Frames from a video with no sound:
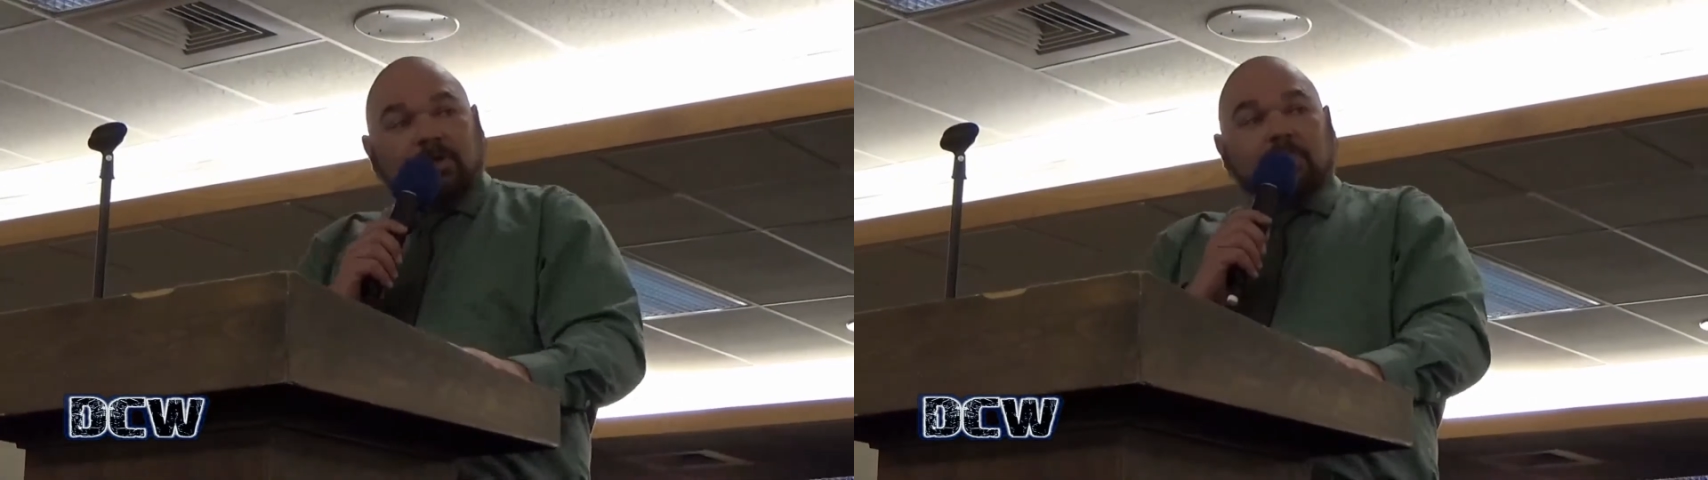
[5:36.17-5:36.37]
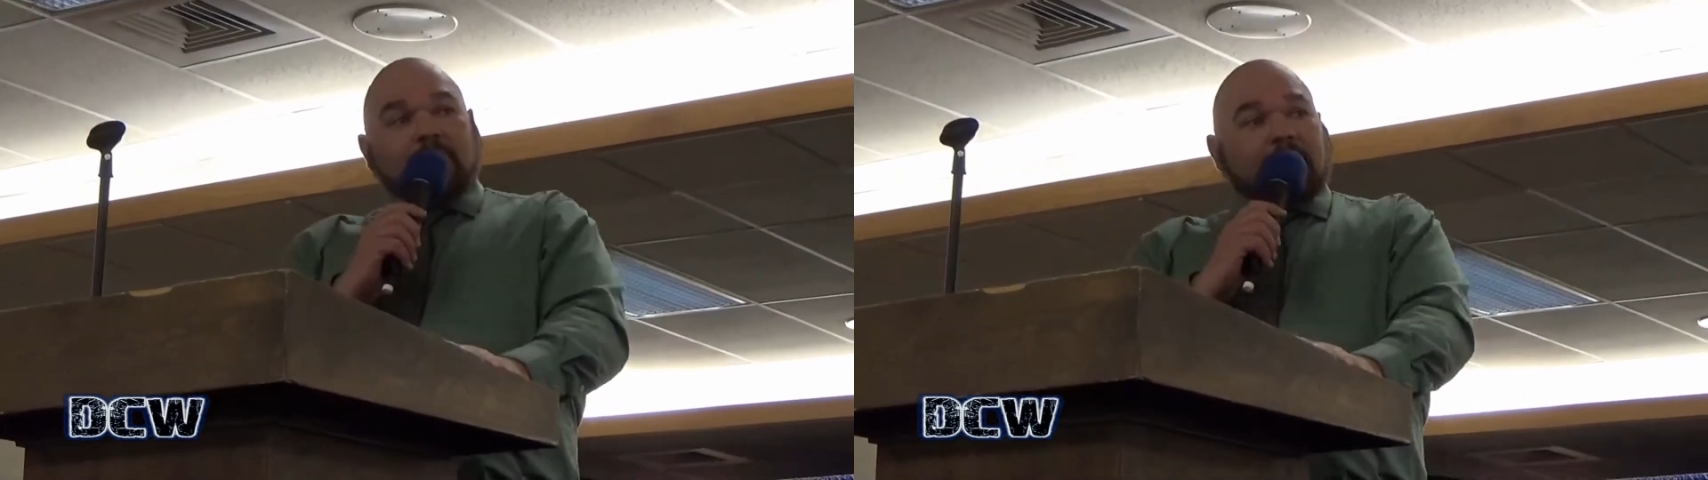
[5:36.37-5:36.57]

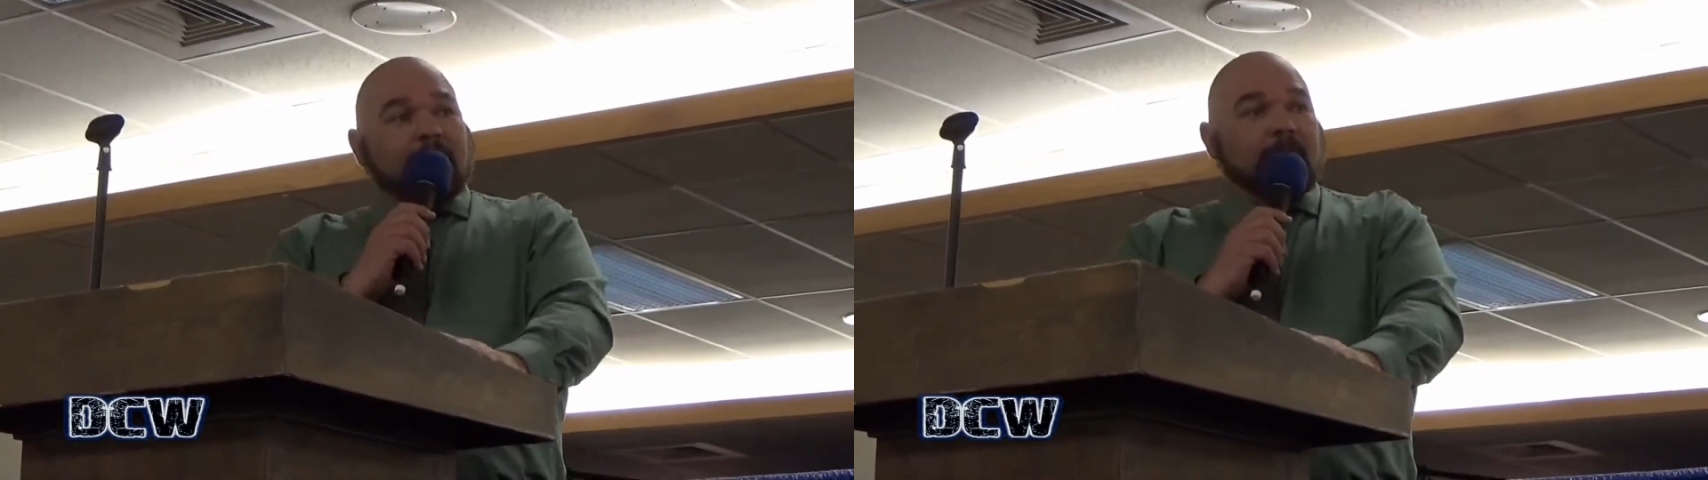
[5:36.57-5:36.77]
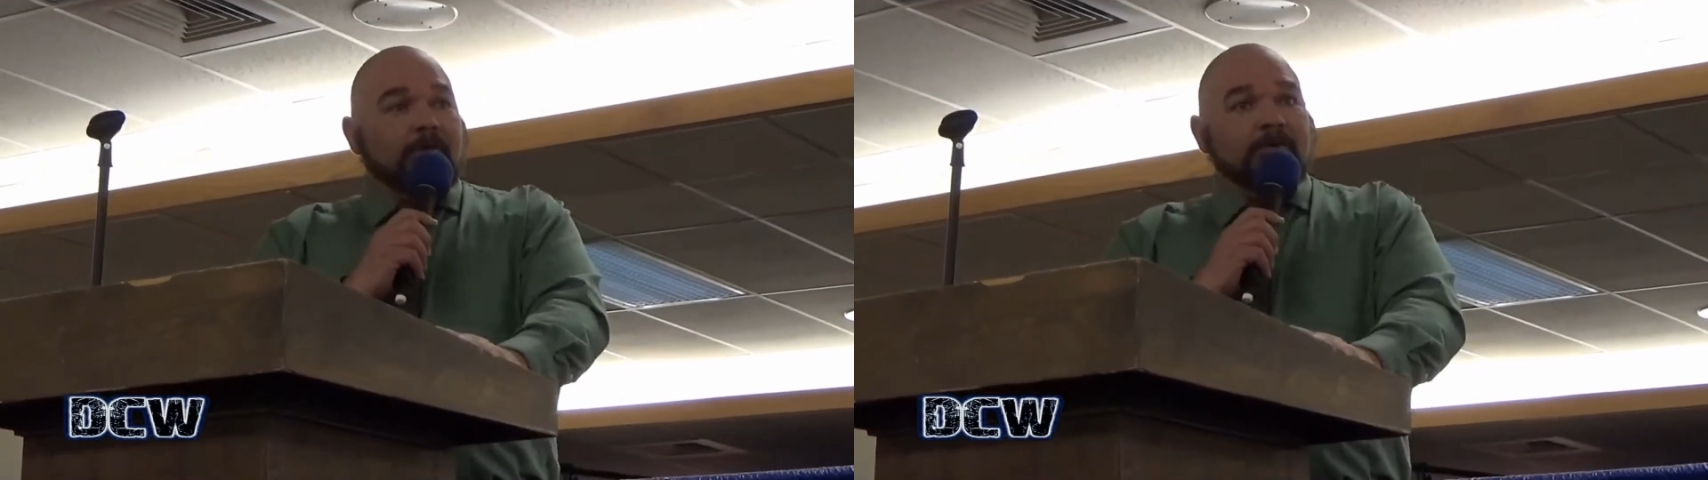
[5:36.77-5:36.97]
when you
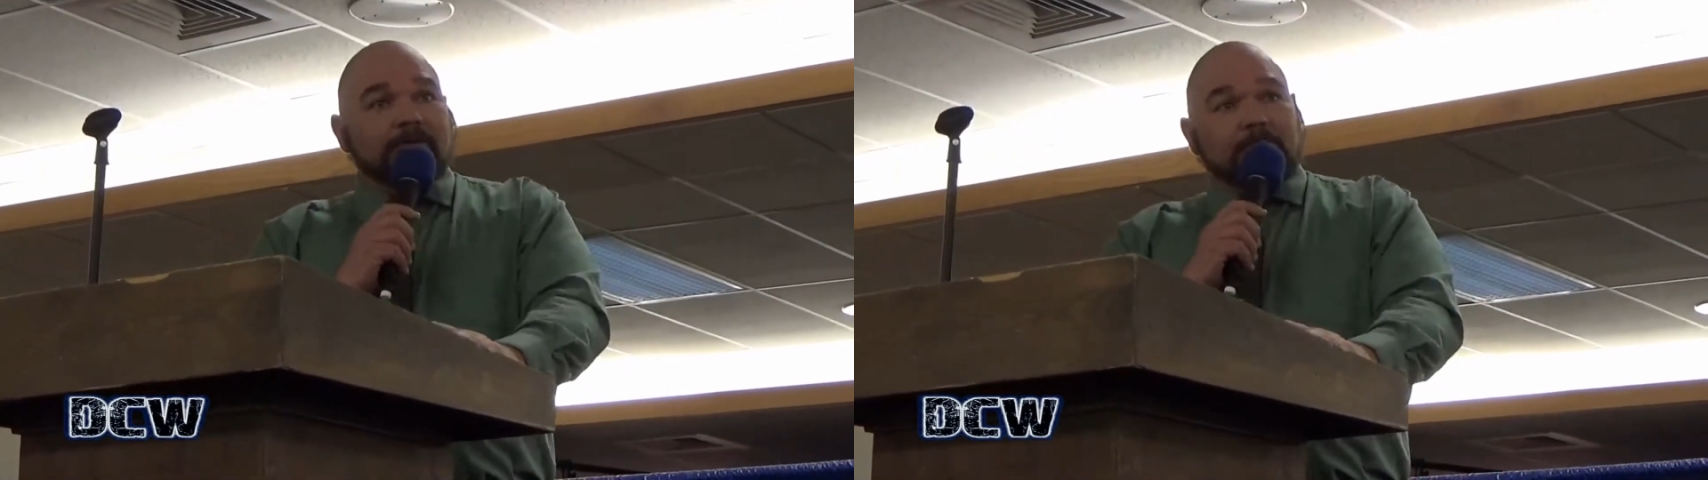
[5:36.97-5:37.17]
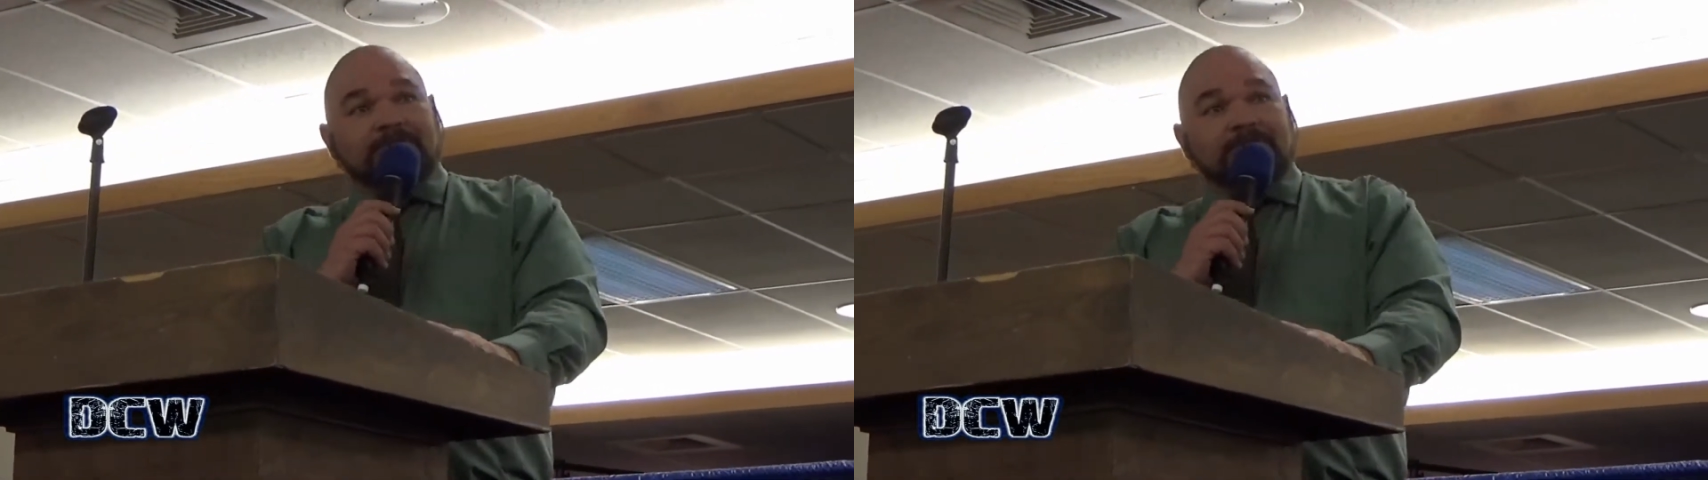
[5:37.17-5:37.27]
hear the